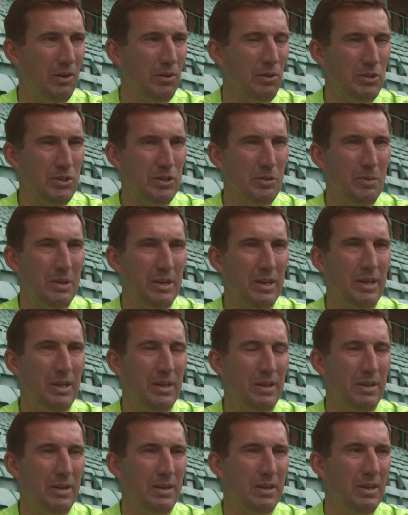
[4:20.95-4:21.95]
ultimately
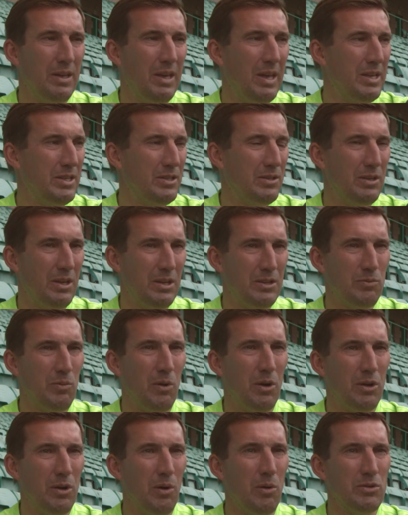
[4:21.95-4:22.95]
is
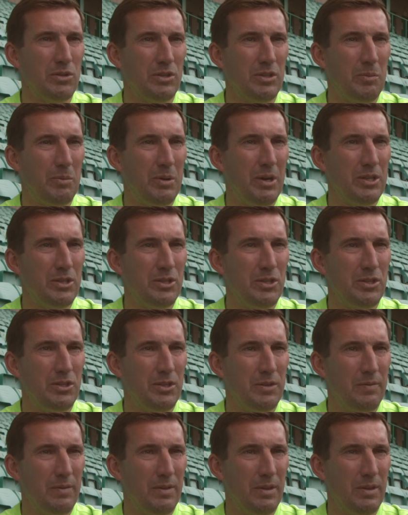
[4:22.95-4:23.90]
what goes on the pitch.